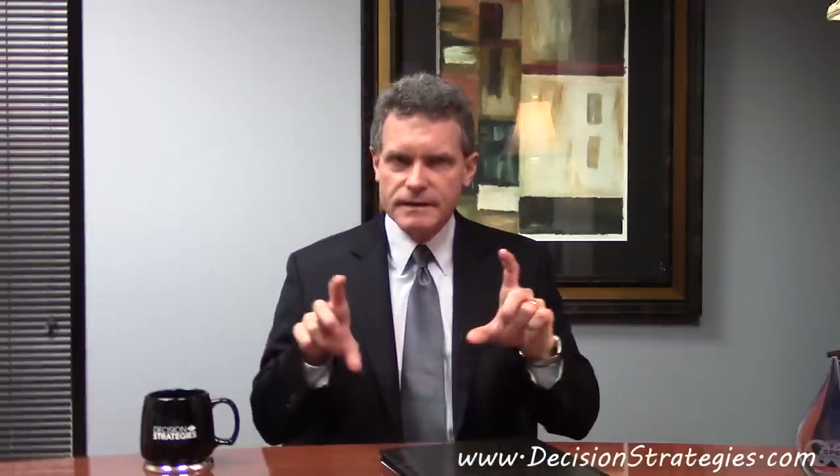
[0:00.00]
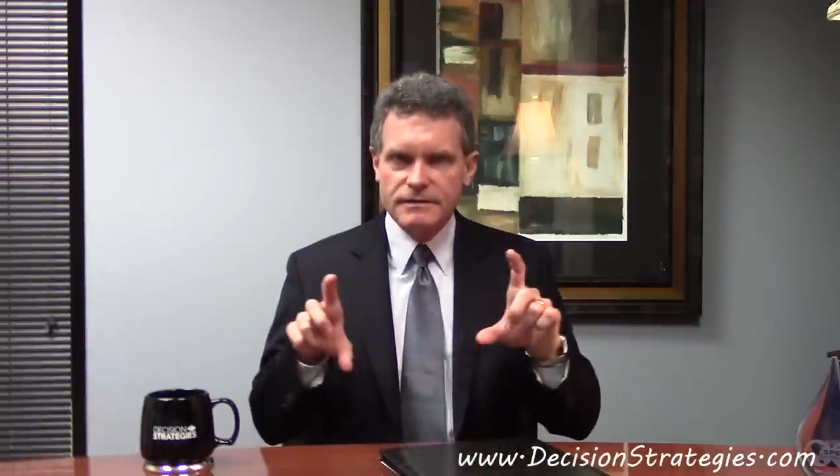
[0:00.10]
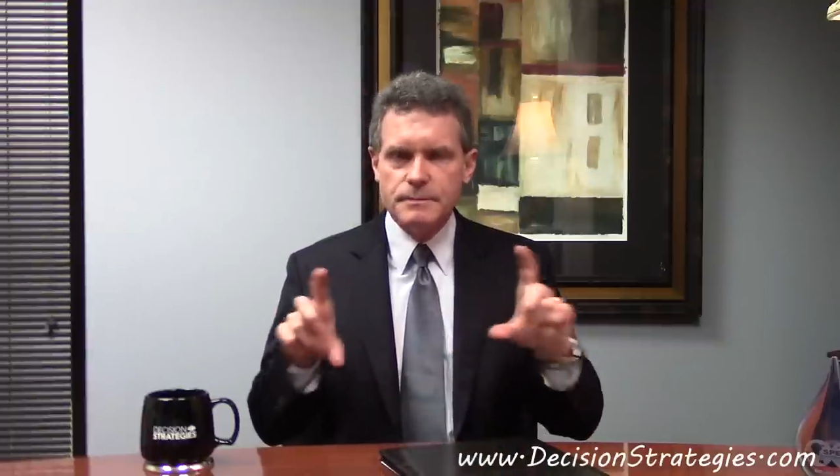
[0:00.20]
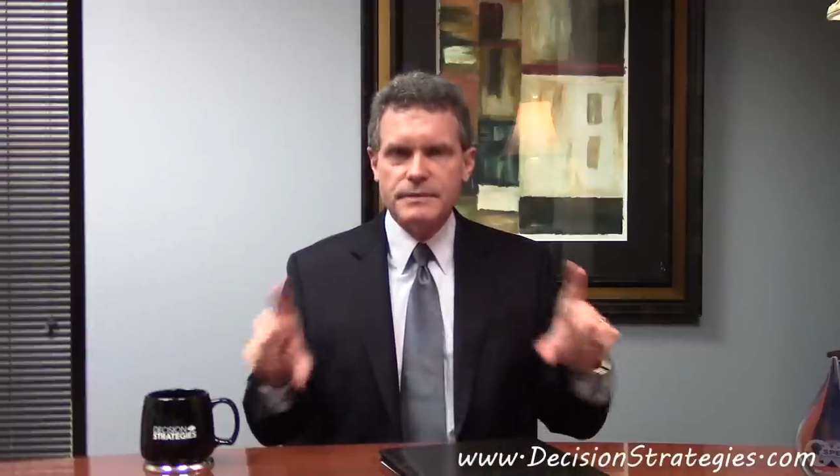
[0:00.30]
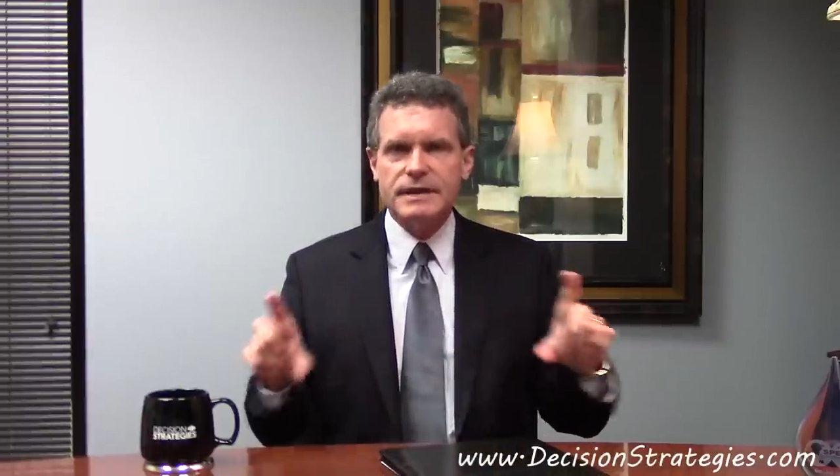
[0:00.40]

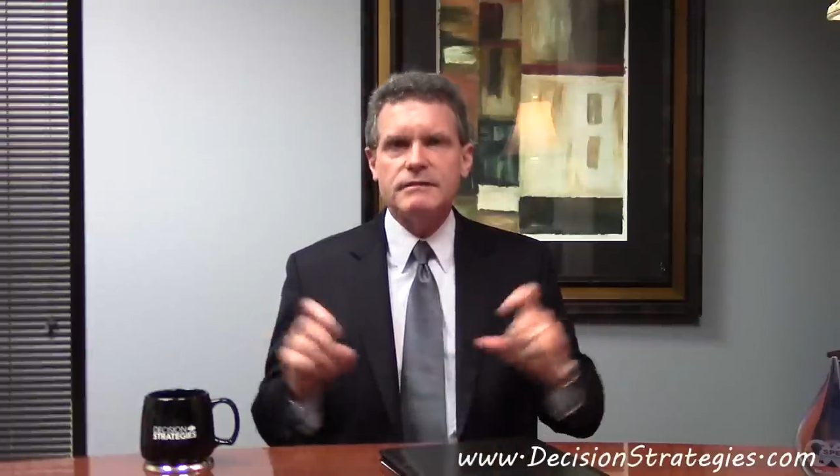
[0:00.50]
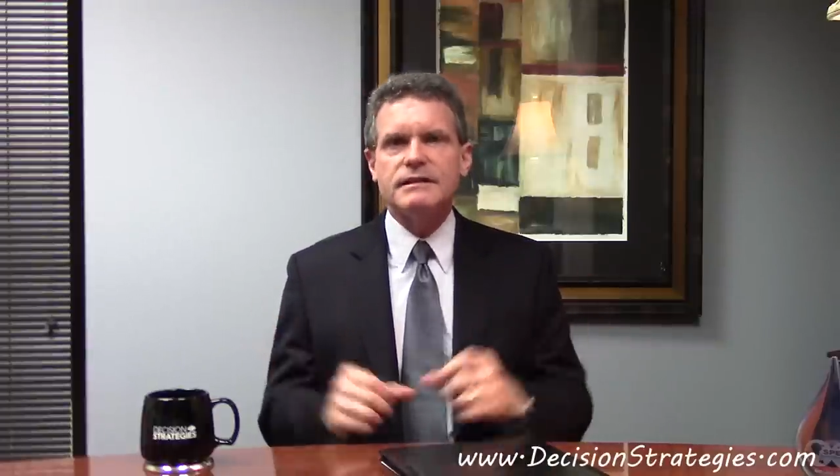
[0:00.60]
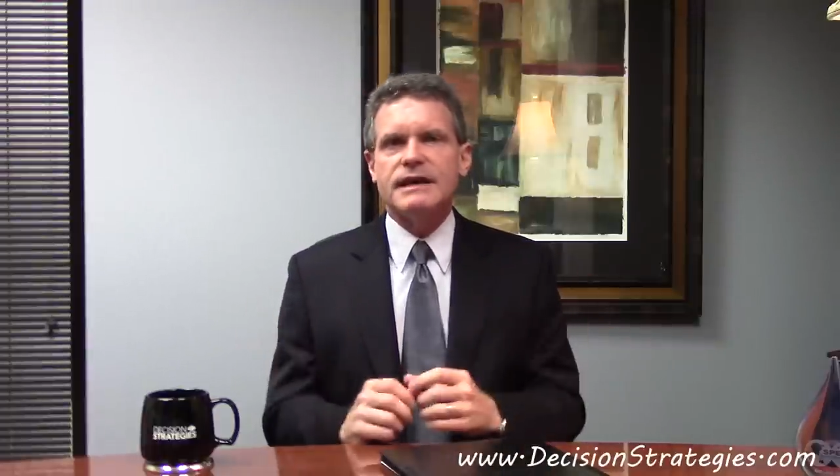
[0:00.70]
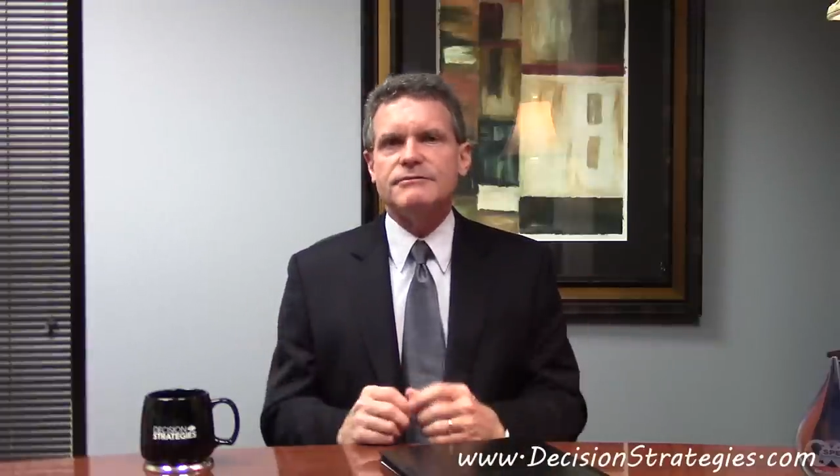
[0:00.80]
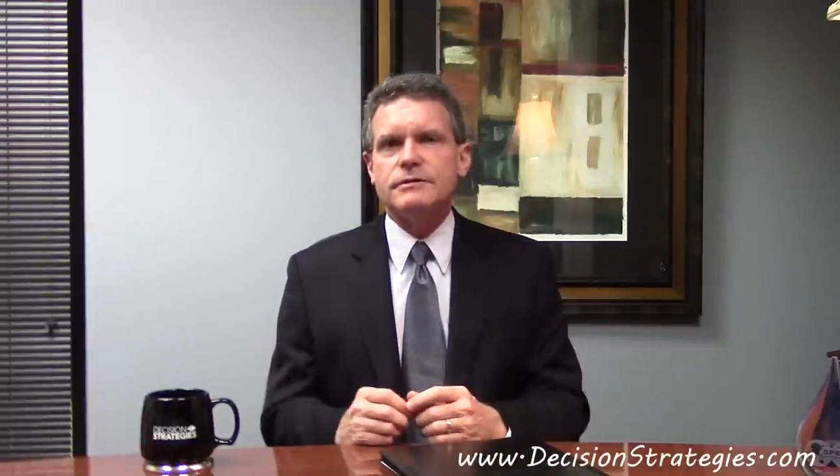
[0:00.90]
The middle
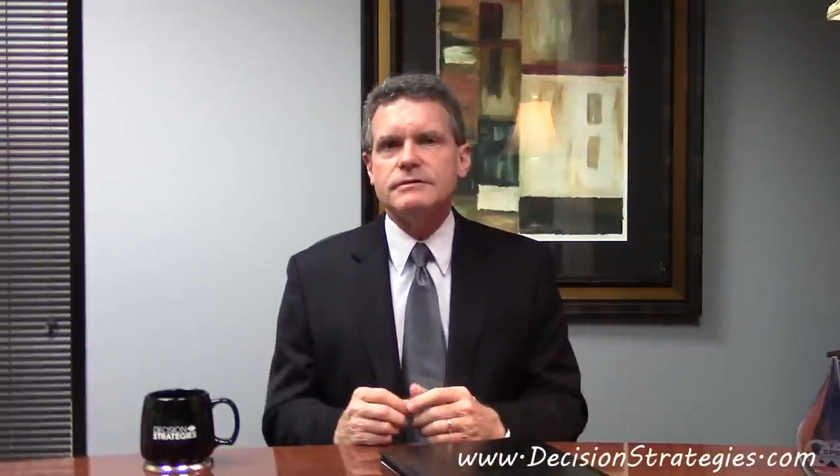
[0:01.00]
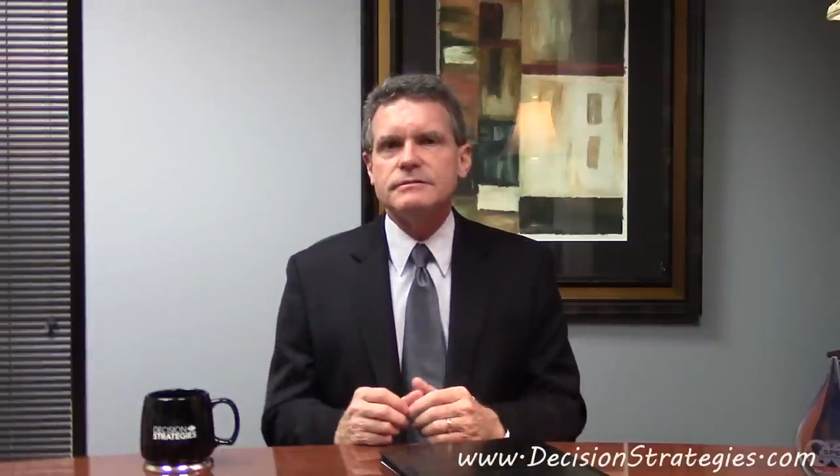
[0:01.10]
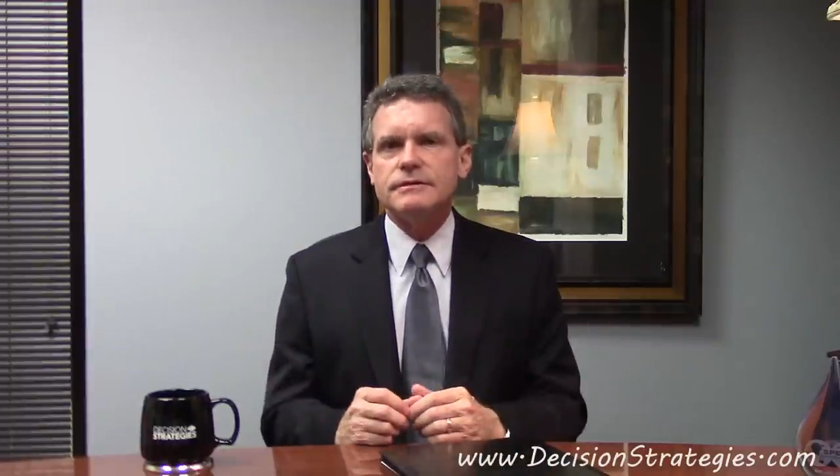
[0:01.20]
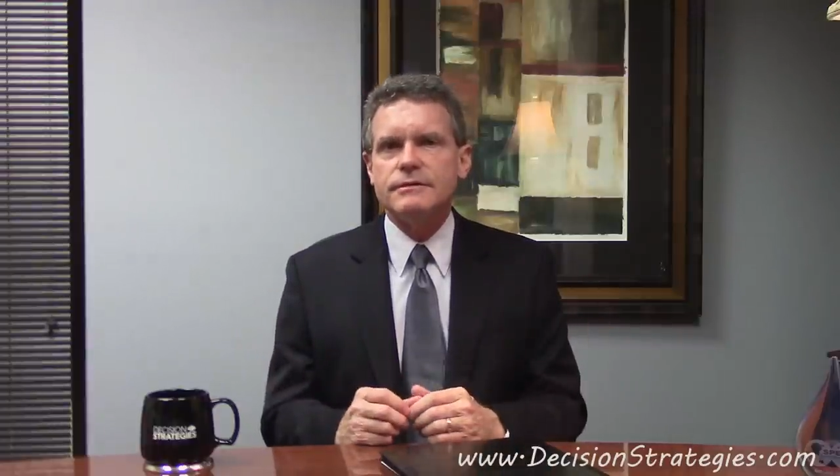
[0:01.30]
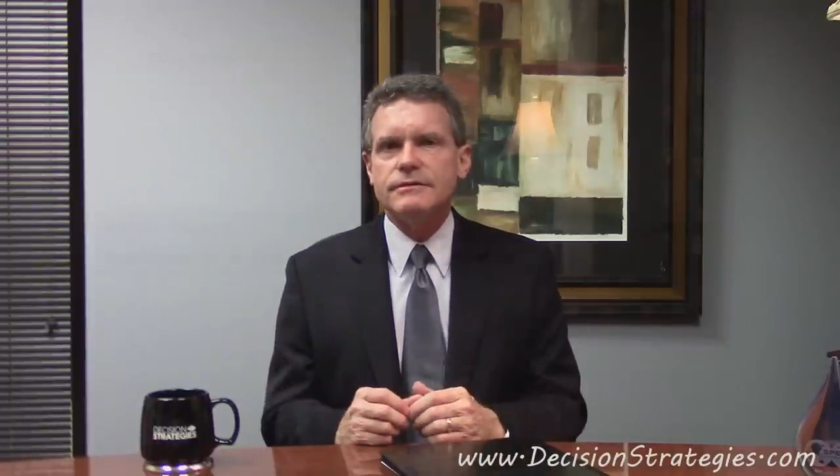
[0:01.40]

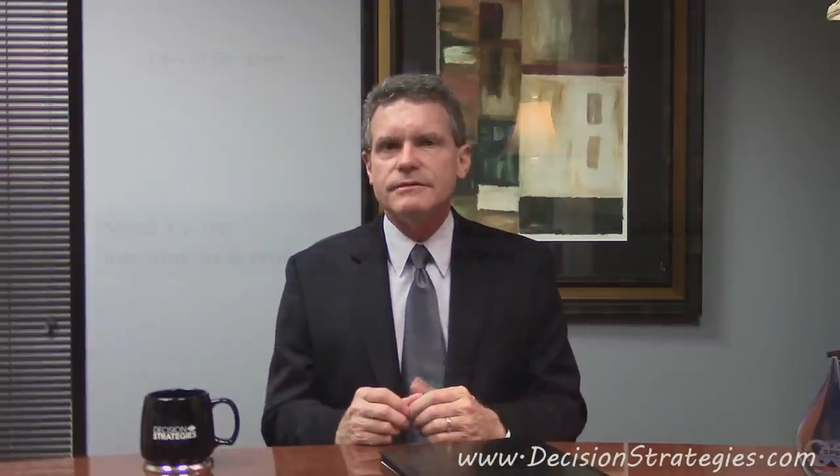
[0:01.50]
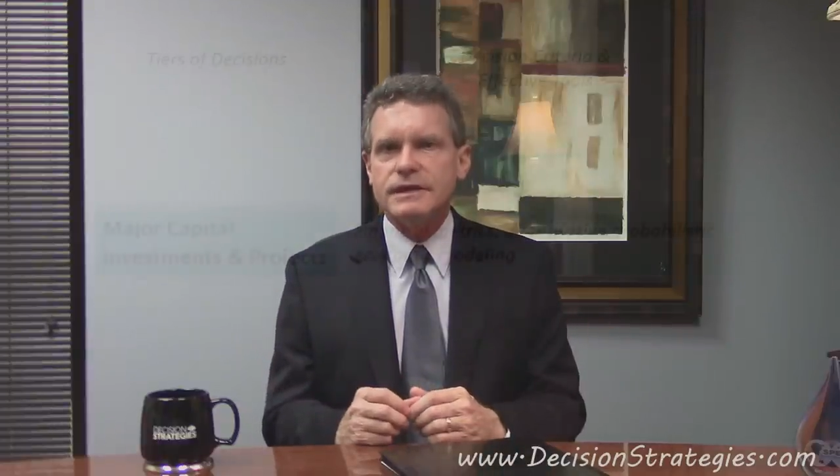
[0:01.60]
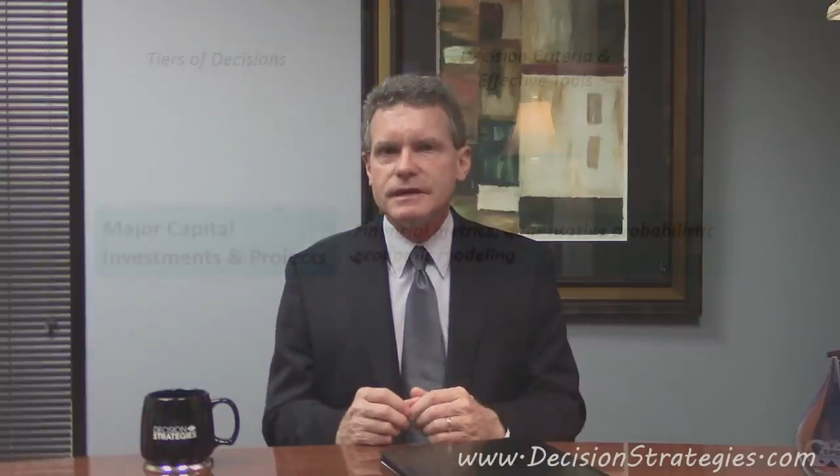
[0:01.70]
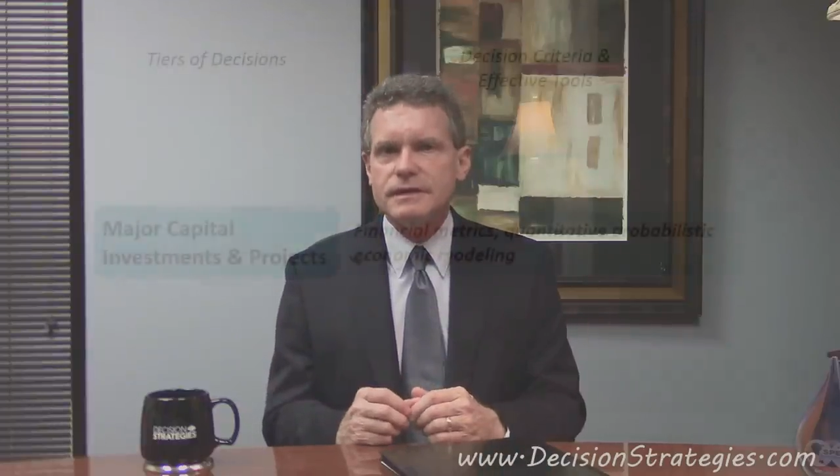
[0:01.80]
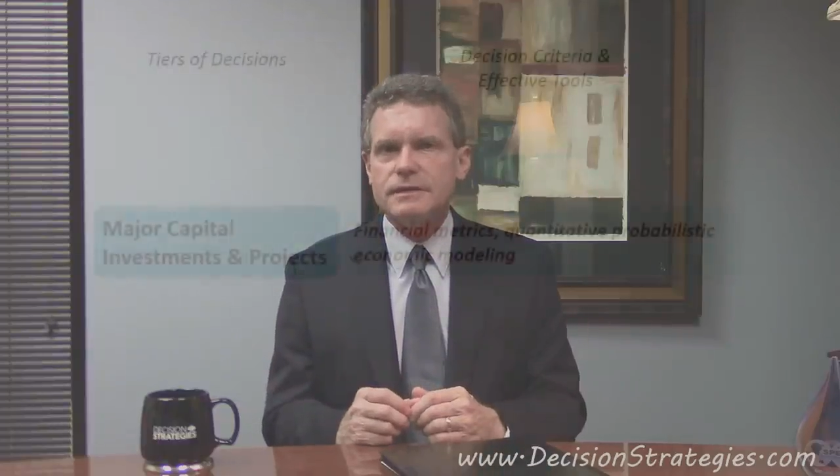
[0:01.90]
level,
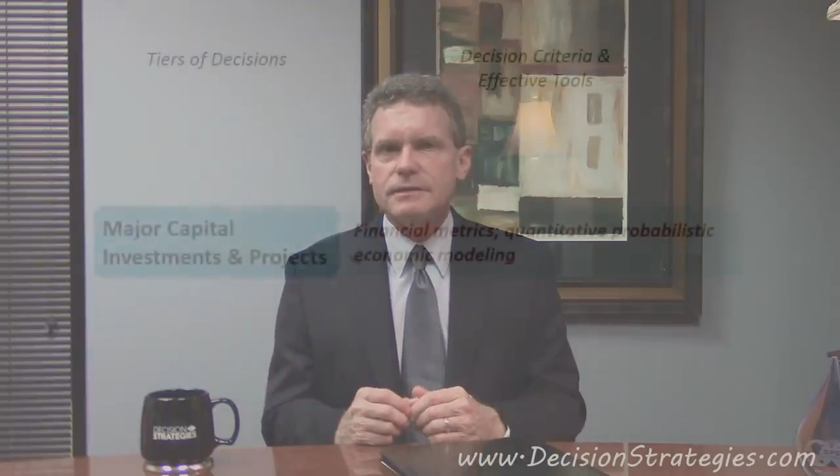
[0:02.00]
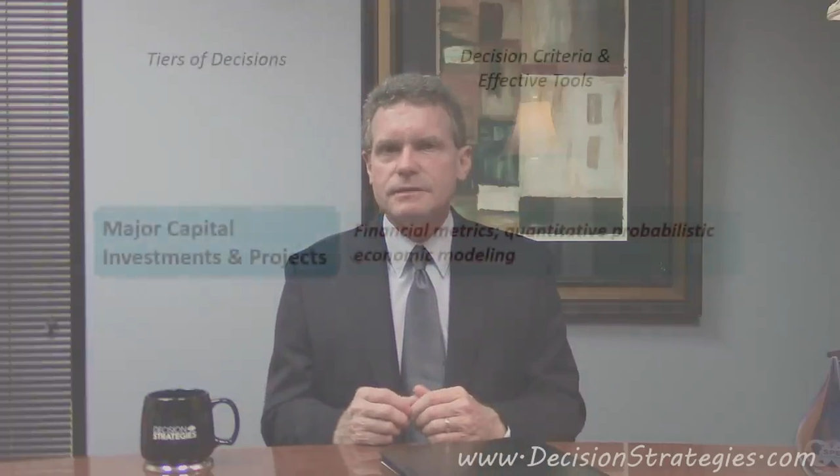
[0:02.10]
the